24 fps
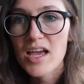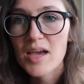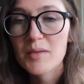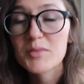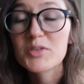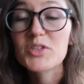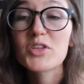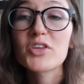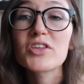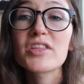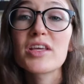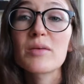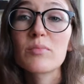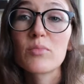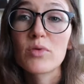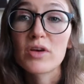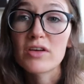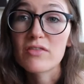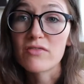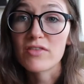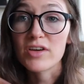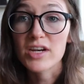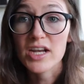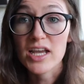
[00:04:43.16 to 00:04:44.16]
I'm sure that
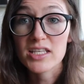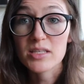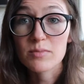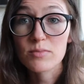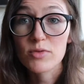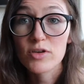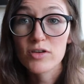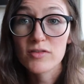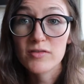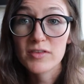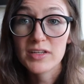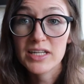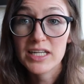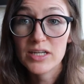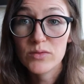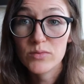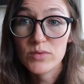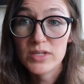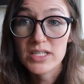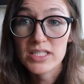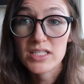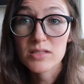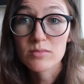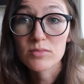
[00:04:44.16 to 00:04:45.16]
boyfriend has a perfectly
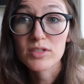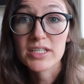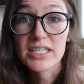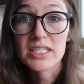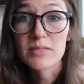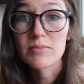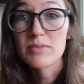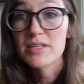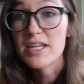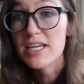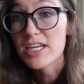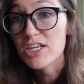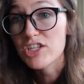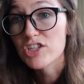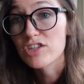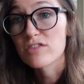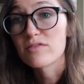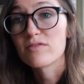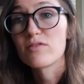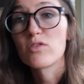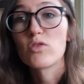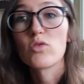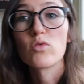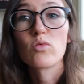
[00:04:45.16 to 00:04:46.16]
reasonable explanation
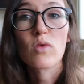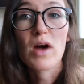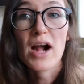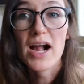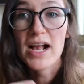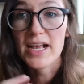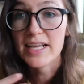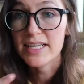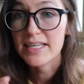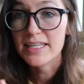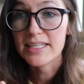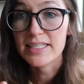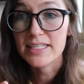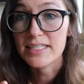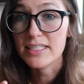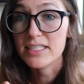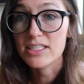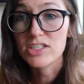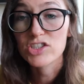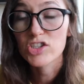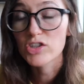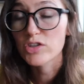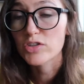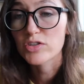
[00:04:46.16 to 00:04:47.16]
for why he
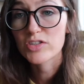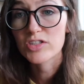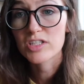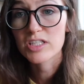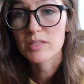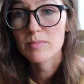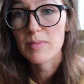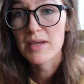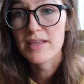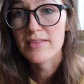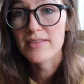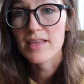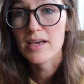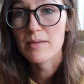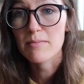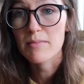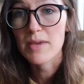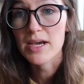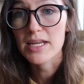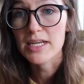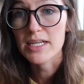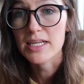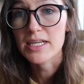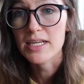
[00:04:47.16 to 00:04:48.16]
chose to spend that
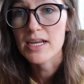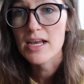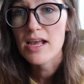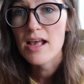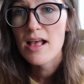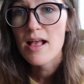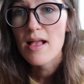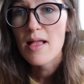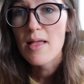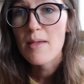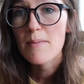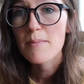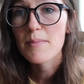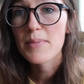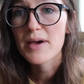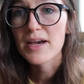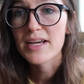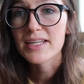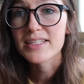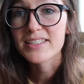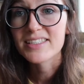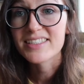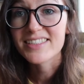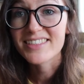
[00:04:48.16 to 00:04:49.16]
money,
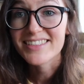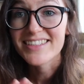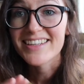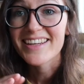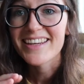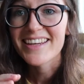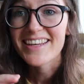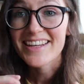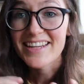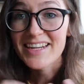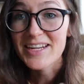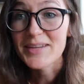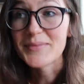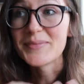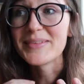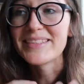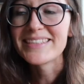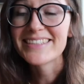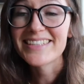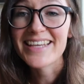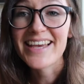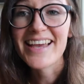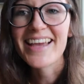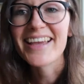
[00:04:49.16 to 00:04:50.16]
but let me
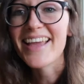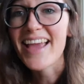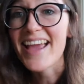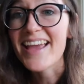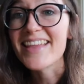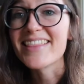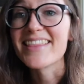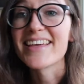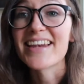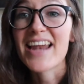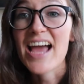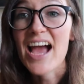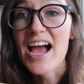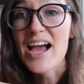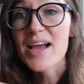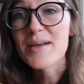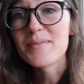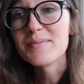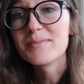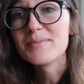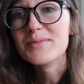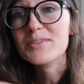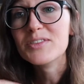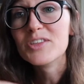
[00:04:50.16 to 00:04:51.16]
say again that
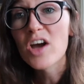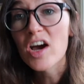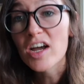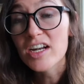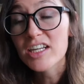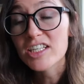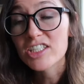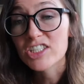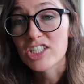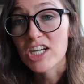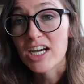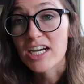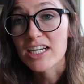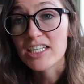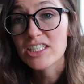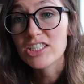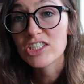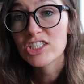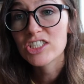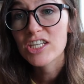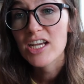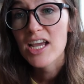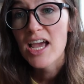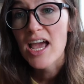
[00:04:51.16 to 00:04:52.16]
I'm not a
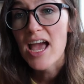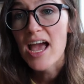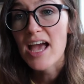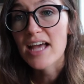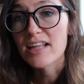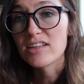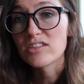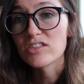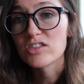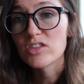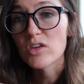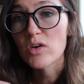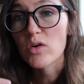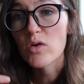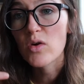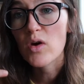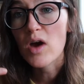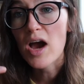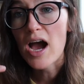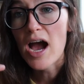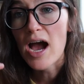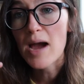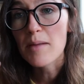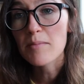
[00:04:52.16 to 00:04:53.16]
judge, and
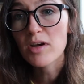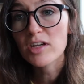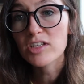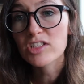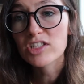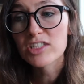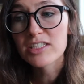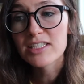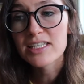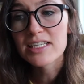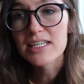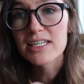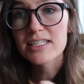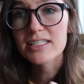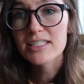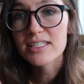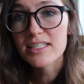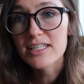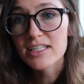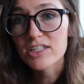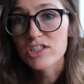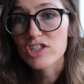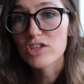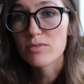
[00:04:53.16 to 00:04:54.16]
so I'm not just
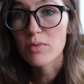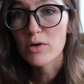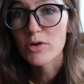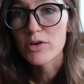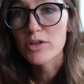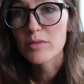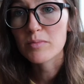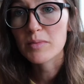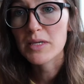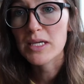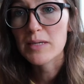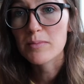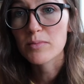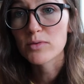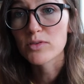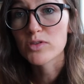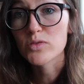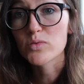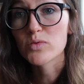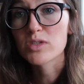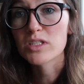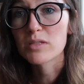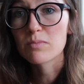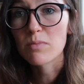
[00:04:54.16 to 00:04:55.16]
listening to both
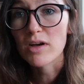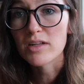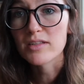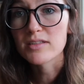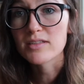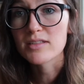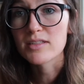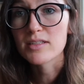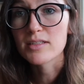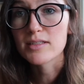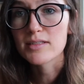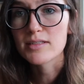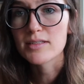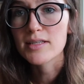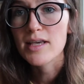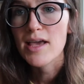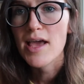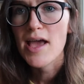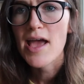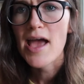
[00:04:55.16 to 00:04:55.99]
people's responses